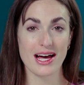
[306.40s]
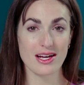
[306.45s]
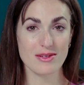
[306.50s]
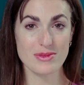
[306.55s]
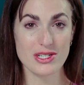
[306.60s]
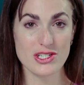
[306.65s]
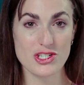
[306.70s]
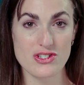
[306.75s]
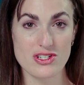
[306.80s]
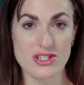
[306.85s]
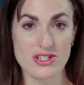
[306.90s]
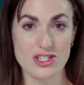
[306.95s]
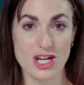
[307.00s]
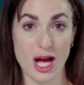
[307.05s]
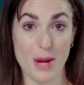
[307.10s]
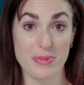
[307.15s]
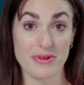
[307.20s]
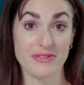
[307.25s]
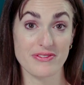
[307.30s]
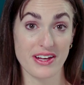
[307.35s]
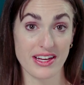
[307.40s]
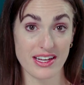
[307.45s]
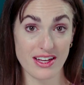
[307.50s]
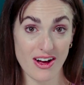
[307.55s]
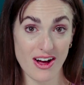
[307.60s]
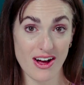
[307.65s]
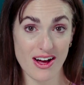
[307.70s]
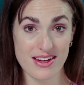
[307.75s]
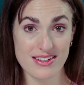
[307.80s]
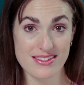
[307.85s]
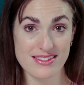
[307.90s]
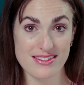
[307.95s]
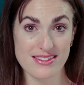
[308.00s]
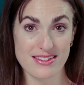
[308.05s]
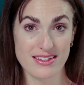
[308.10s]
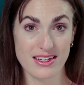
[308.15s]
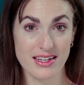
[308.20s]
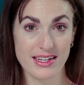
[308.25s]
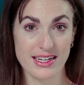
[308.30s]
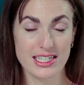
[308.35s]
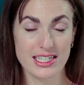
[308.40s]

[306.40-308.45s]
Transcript: how much does Shopify cost?